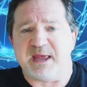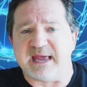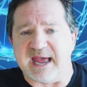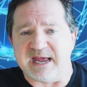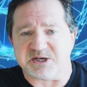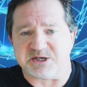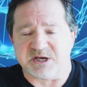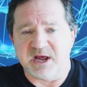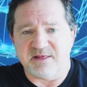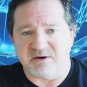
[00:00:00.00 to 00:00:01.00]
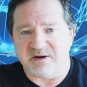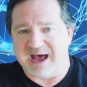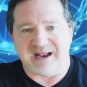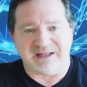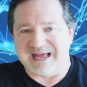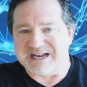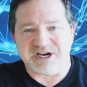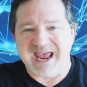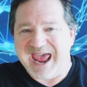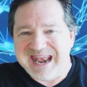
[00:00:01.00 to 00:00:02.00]
case. They're not
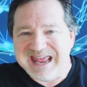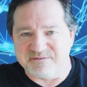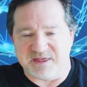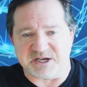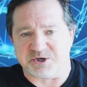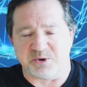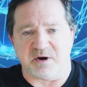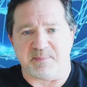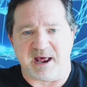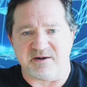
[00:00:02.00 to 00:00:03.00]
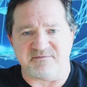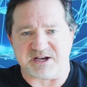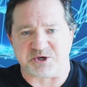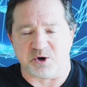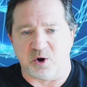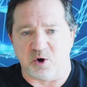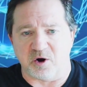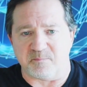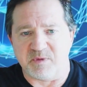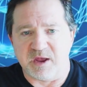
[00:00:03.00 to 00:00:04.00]
alleging any of this about investor harm.
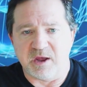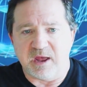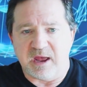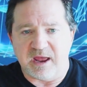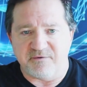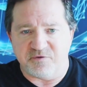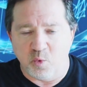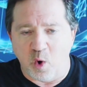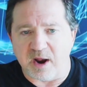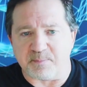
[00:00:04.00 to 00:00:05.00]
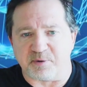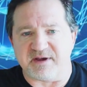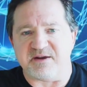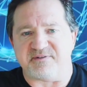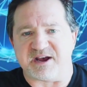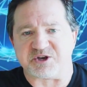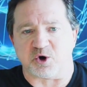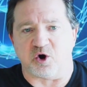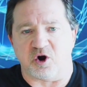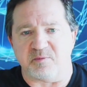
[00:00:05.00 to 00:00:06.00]
If you want to prevent investor
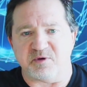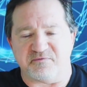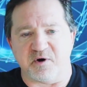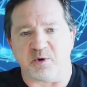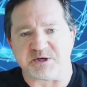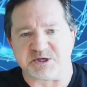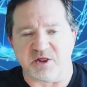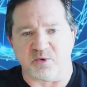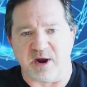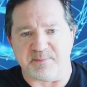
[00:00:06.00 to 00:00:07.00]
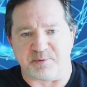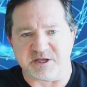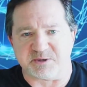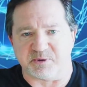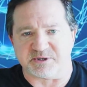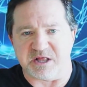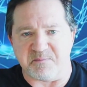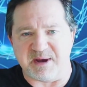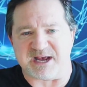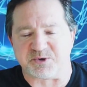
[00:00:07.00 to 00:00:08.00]
harm, you focus on the right principles. And the
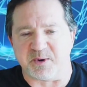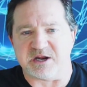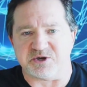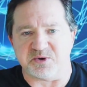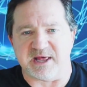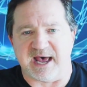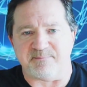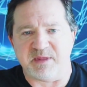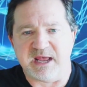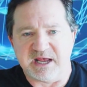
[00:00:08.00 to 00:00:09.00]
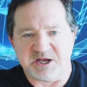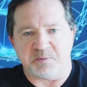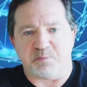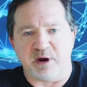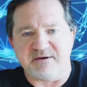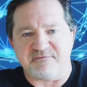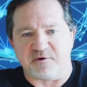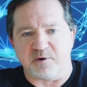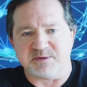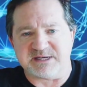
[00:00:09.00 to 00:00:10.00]
best way to do that is to bring firms